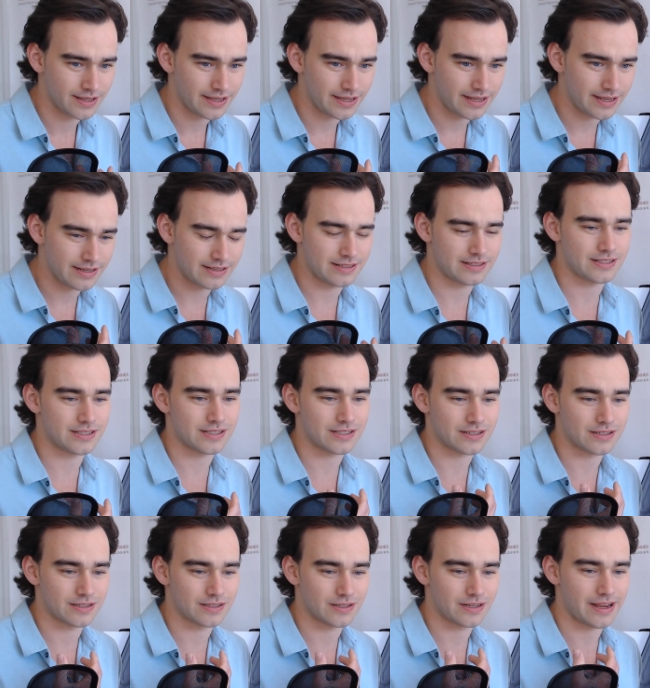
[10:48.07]
is
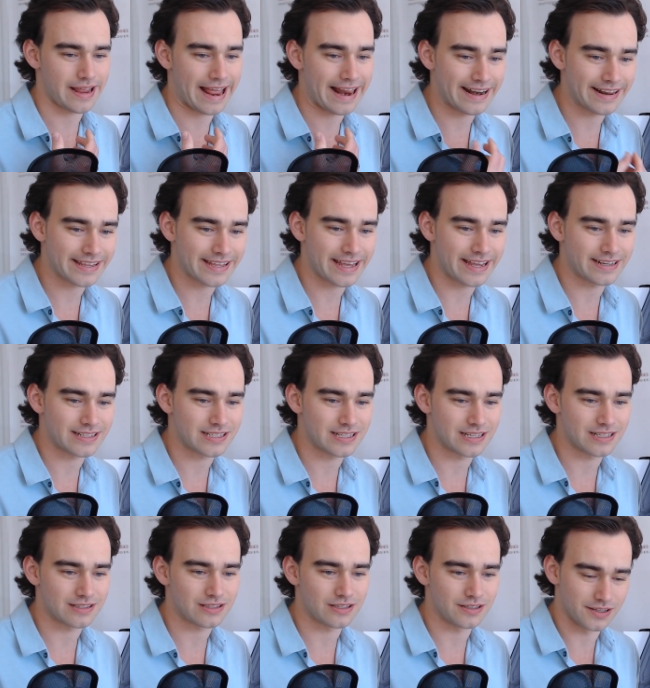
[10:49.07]

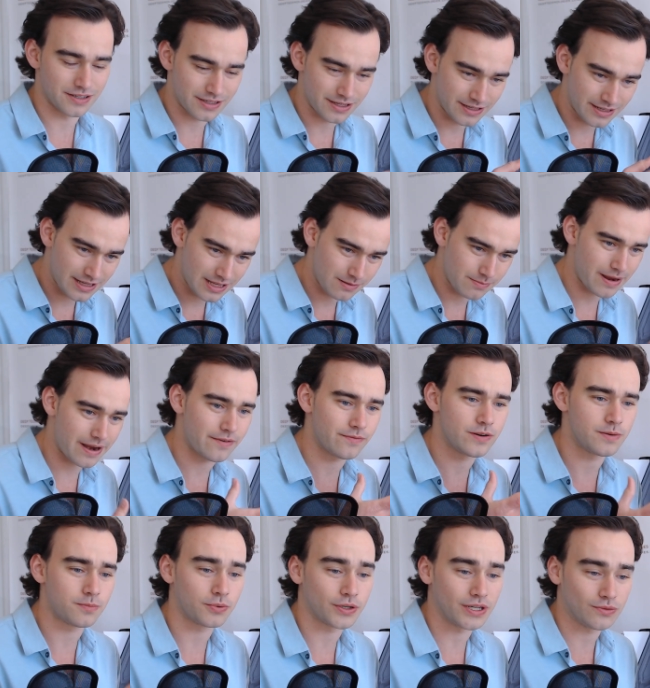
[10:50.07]
allocated that can keep
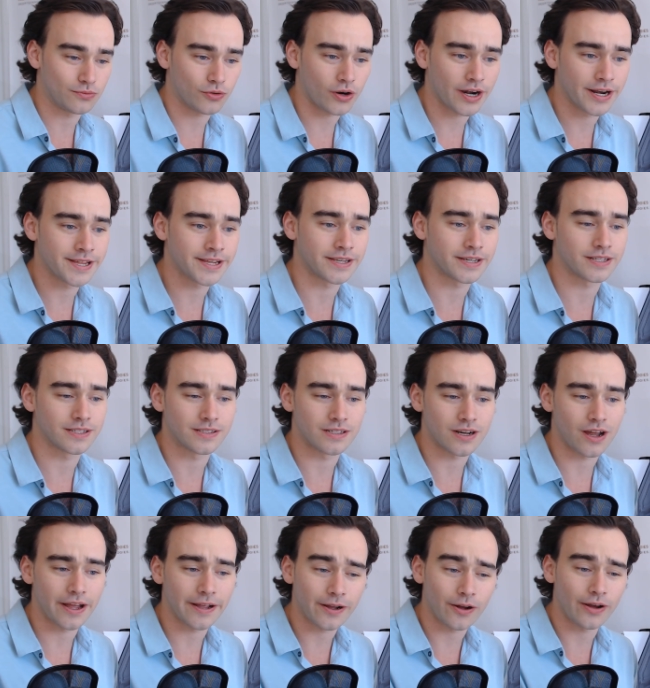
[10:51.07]
everybody running. And
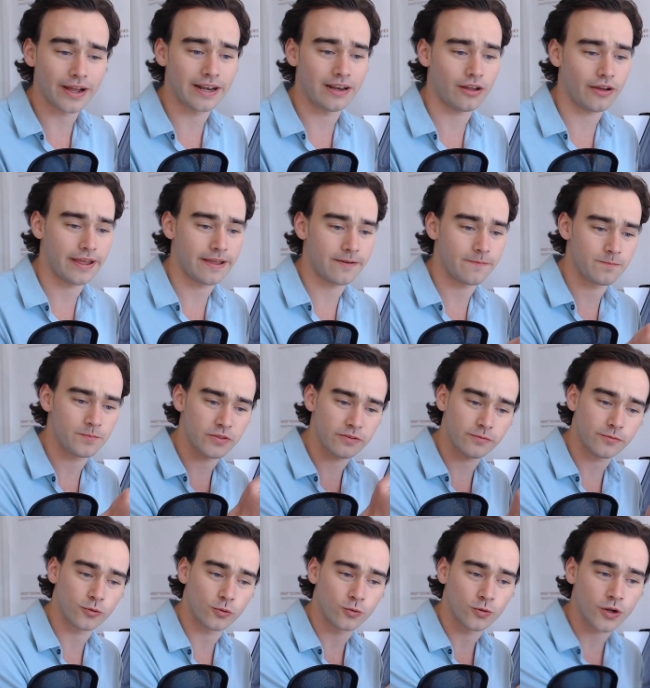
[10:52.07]
I highlight
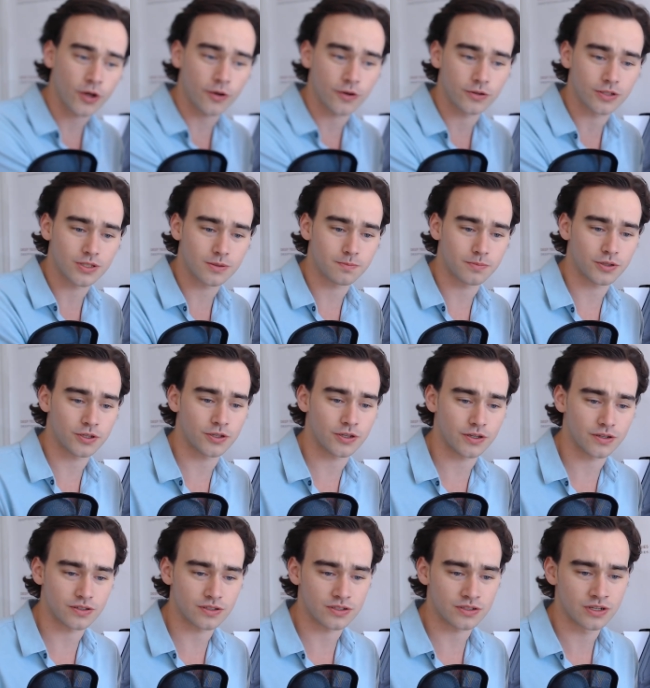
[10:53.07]
full nodes
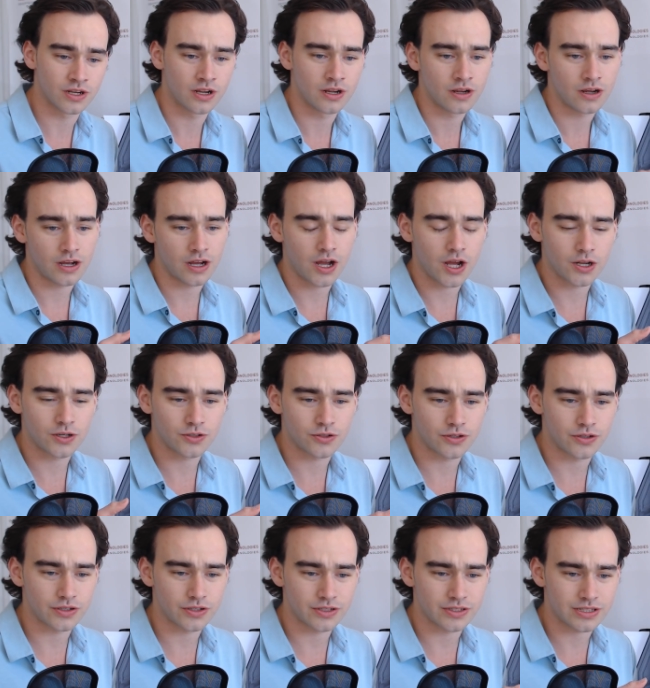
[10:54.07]
because
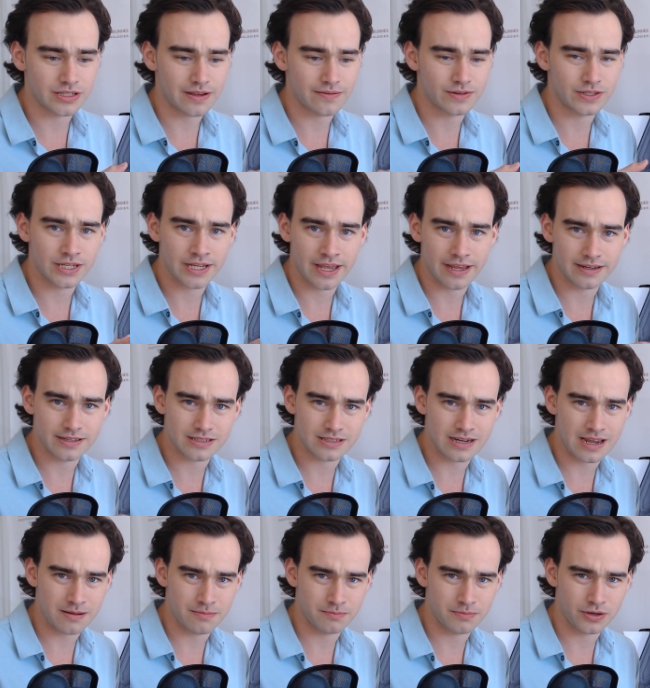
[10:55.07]
178
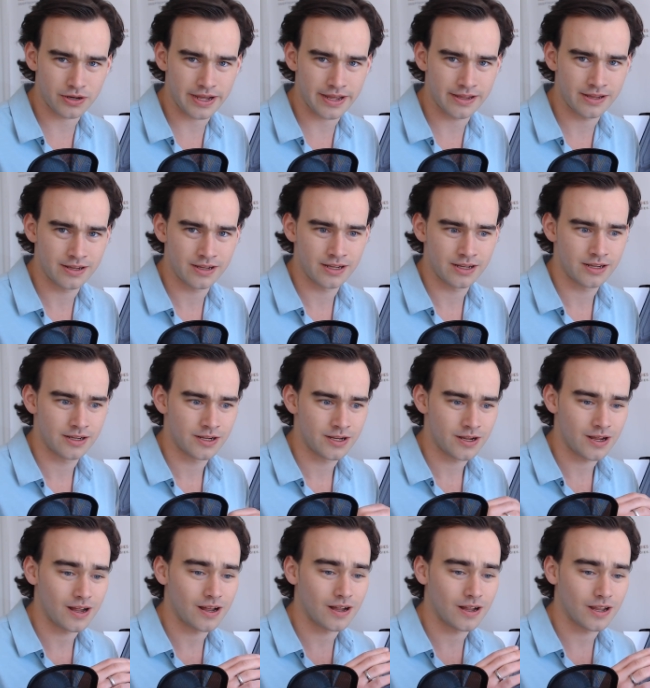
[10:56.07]
standby
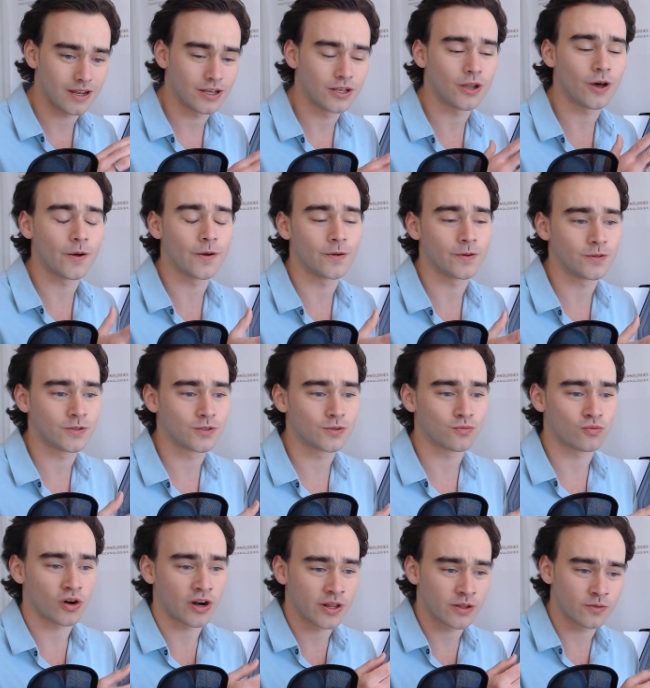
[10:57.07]
nodes
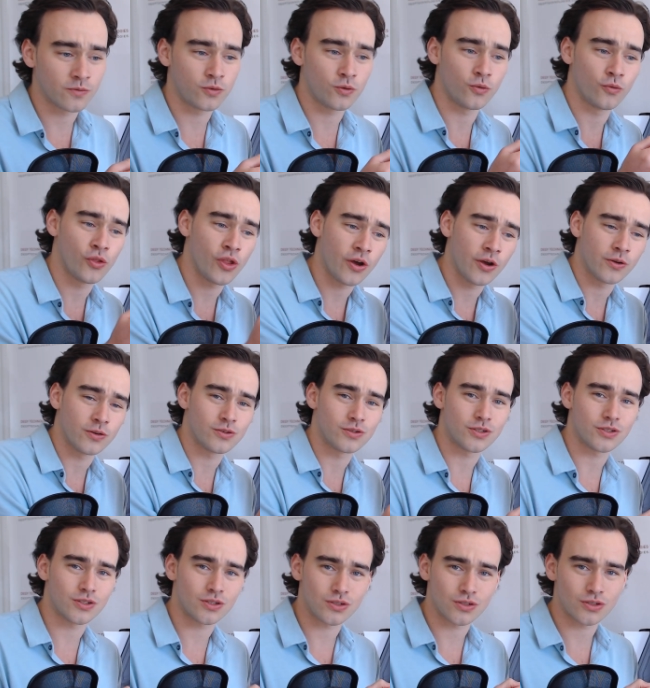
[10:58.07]
running full
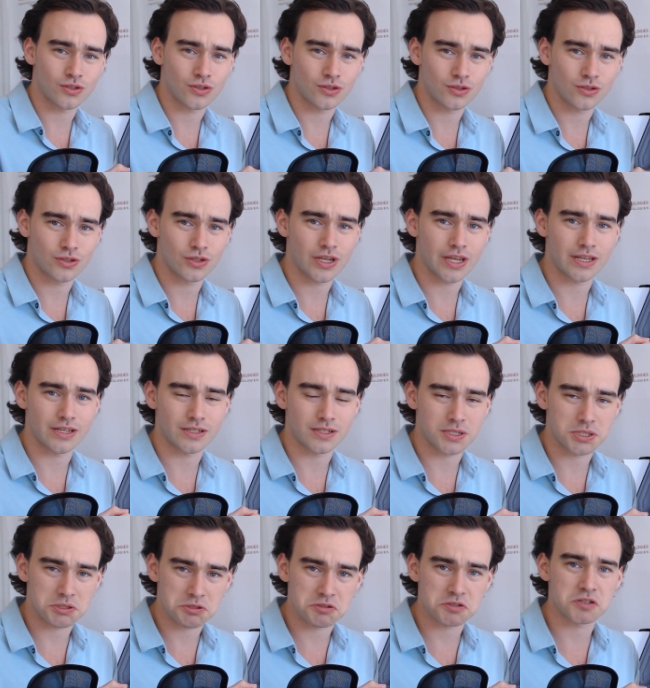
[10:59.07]
nodes
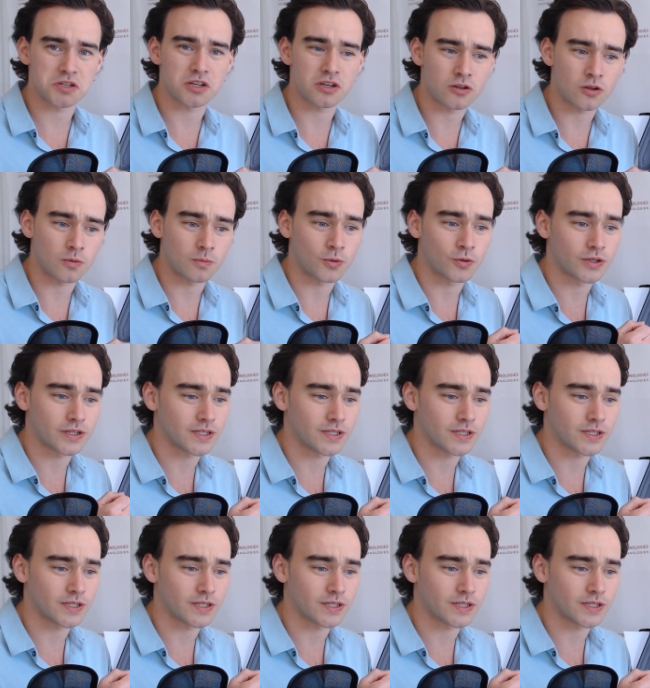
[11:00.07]
is a lot more